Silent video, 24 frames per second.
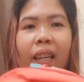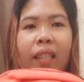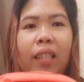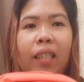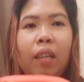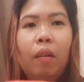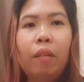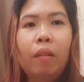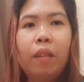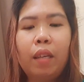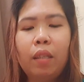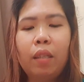
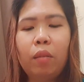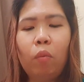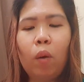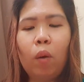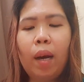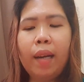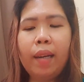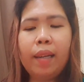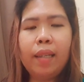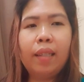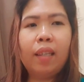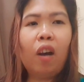So, this
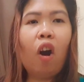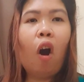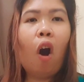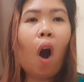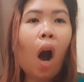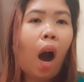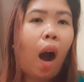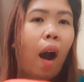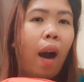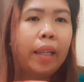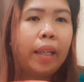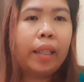one is a
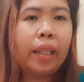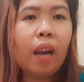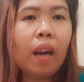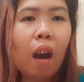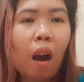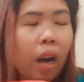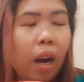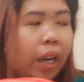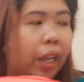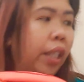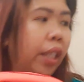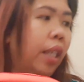Hearty
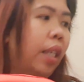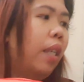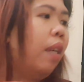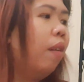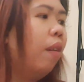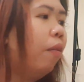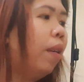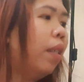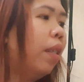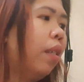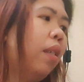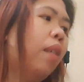Hearty.
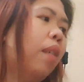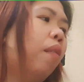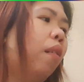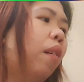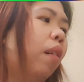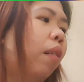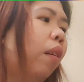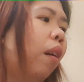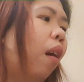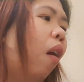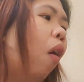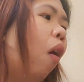What's it
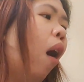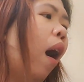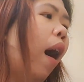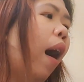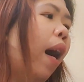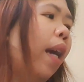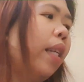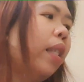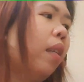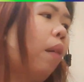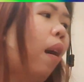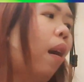called?
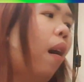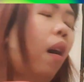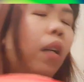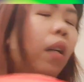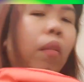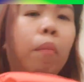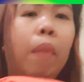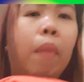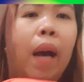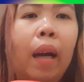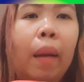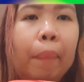Hearty
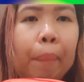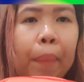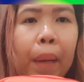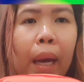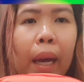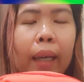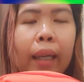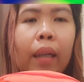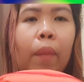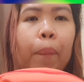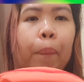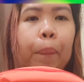Heart
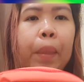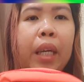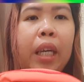Backpack.